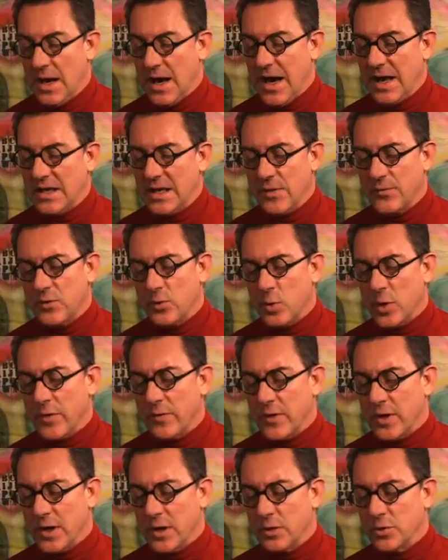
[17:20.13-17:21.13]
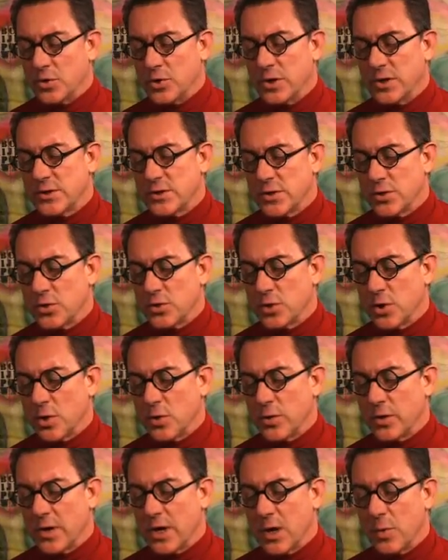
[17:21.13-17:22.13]
I left one there just to
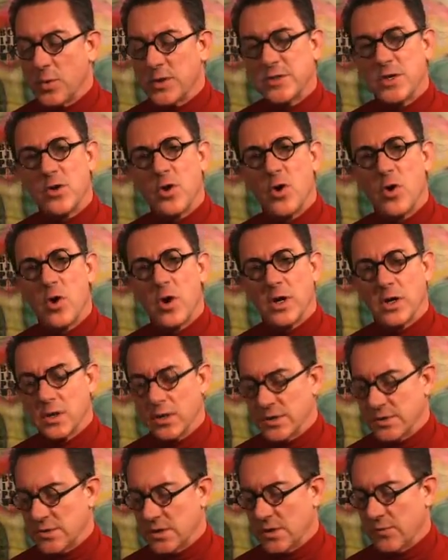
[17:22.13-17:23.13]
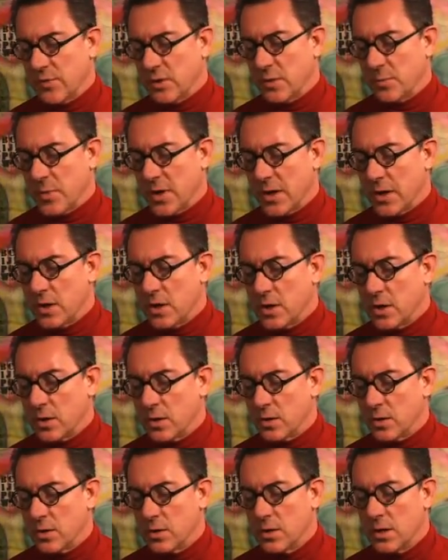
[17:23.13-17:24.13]
show that I wasn't heartless, even in my
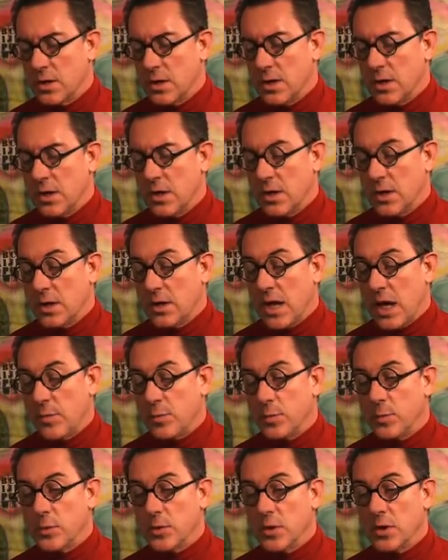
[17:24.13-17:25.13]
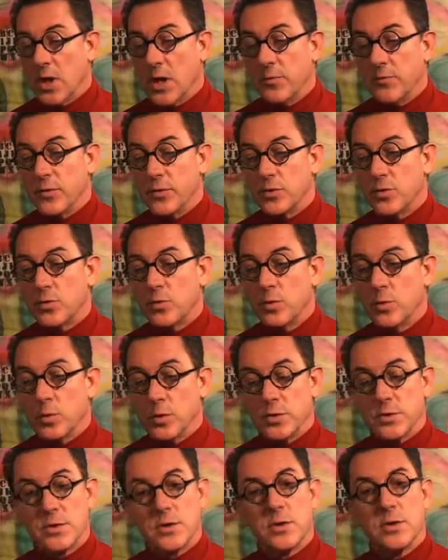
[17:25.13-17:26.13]
hunger, capable of the
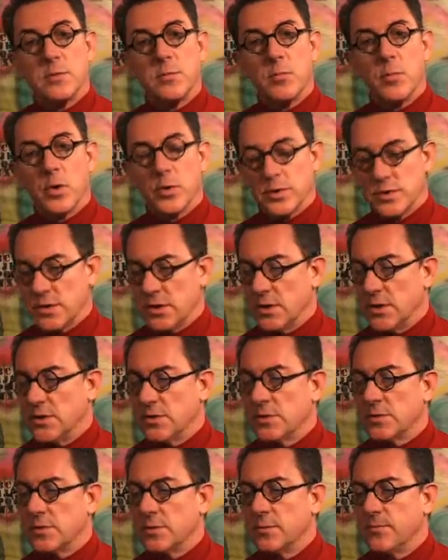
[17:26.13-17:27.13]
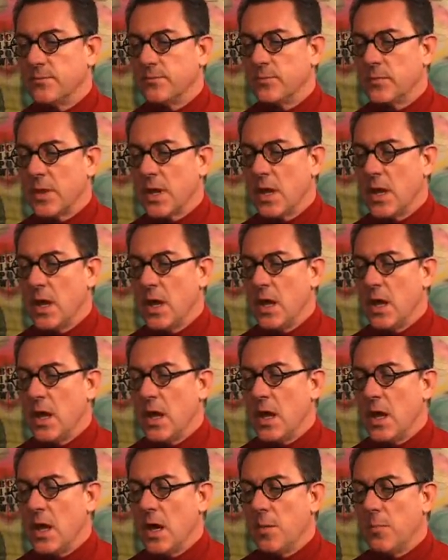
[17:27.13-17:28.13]
truest mercies.
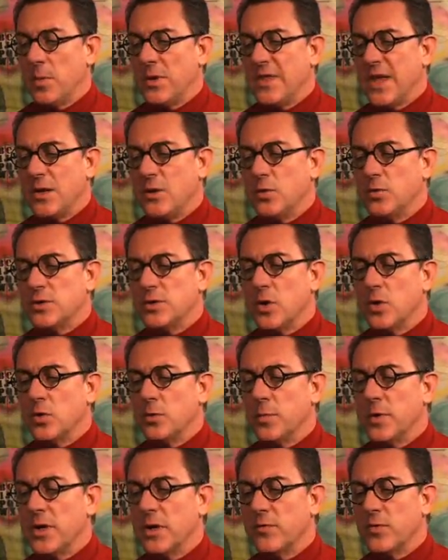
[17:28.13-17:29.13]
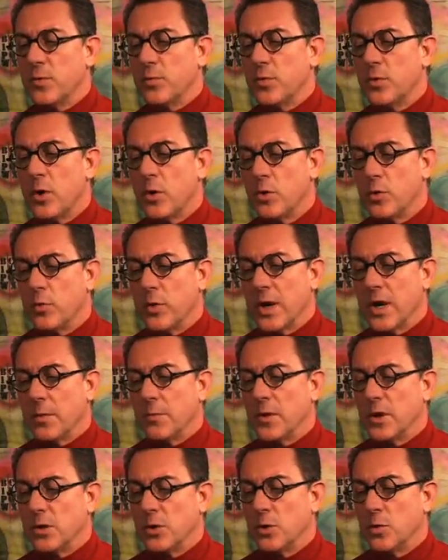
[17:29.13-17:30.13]
But then you told me of the
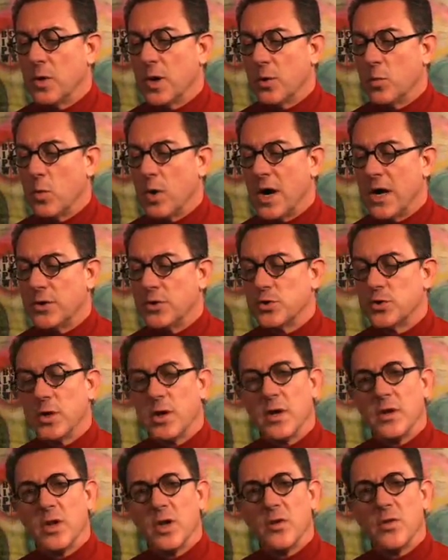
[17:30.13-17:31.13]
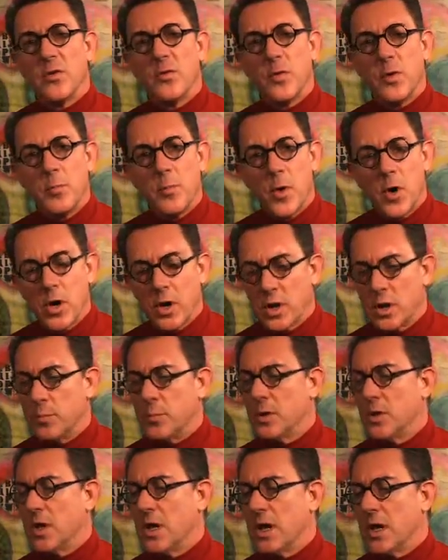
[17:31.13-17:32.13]
program that you had watched on The
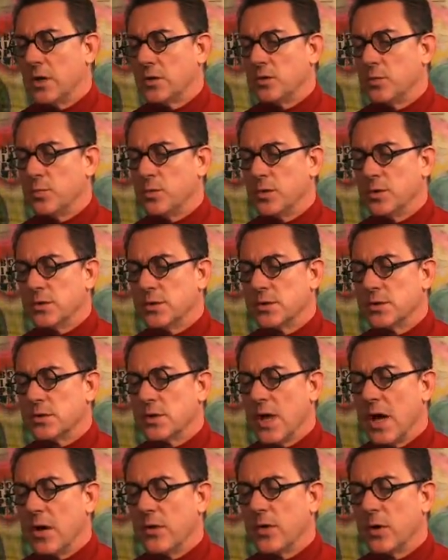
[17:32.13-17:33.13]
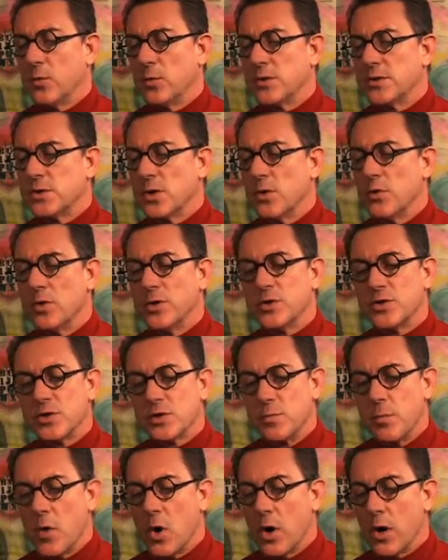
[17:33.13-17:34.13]
Remarkable Octopus, how they were so
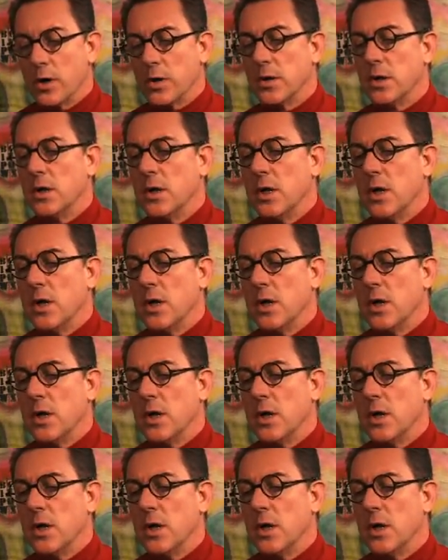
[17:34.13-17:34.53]
smart,